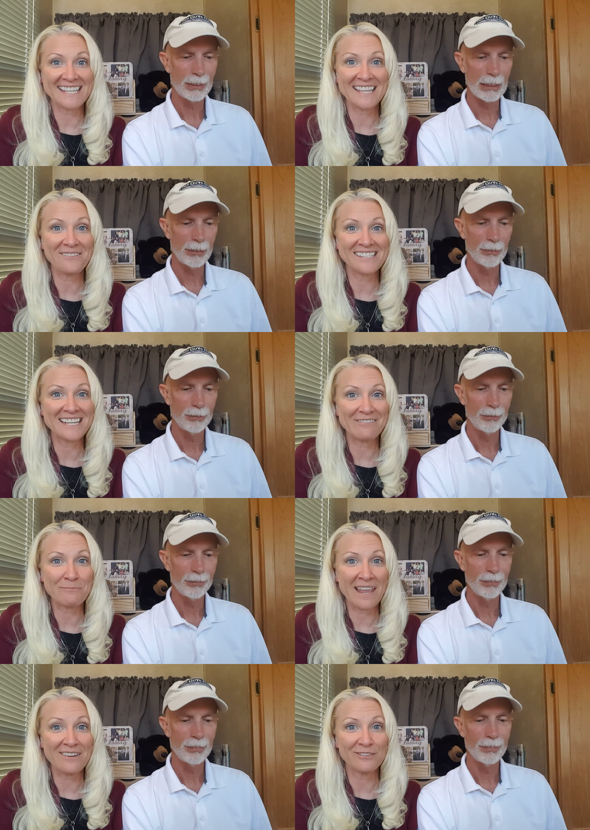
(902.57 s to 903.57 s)
Speaker 1: See, that wasn't even
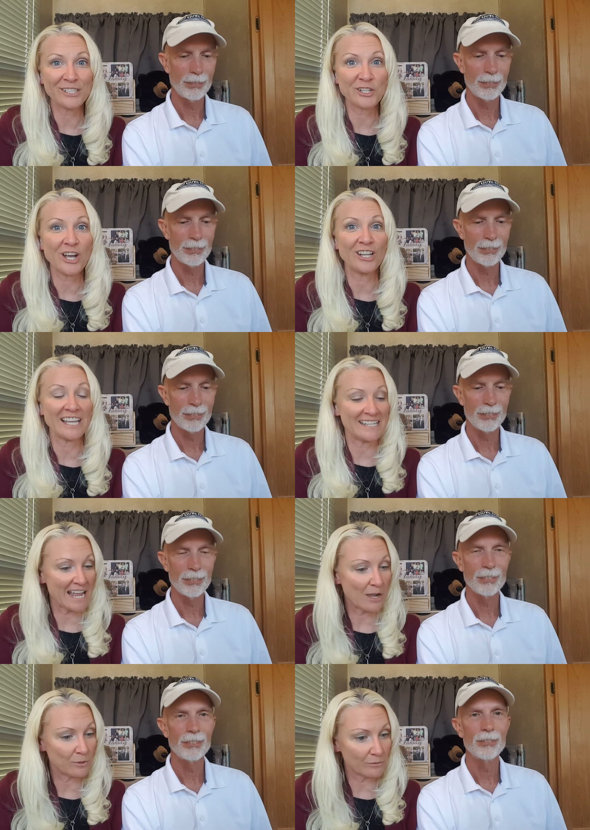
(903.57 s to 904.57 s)
painful at all. And
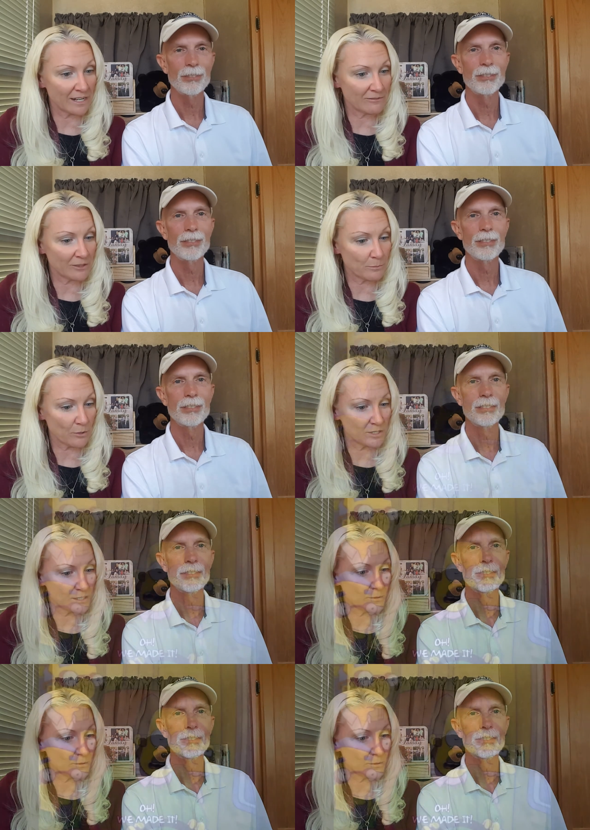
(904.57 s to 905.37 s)
now we're ready for the bonus.